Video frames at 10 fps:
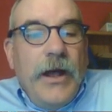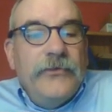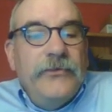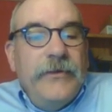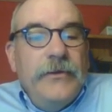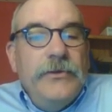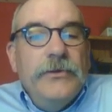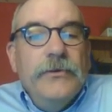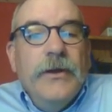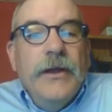I'll send
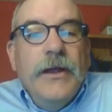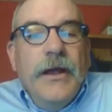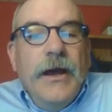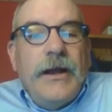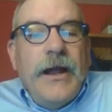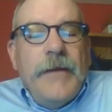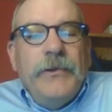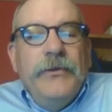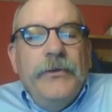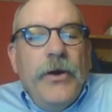you a
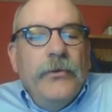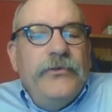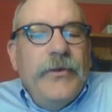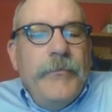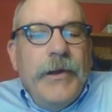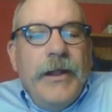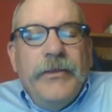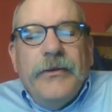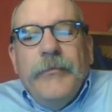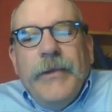couple notes a
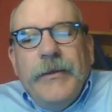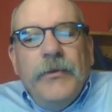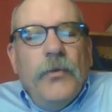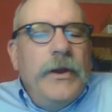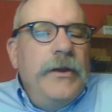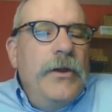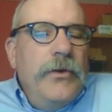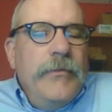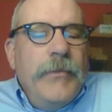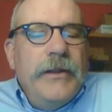month or maybe one
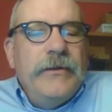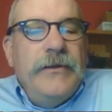note a month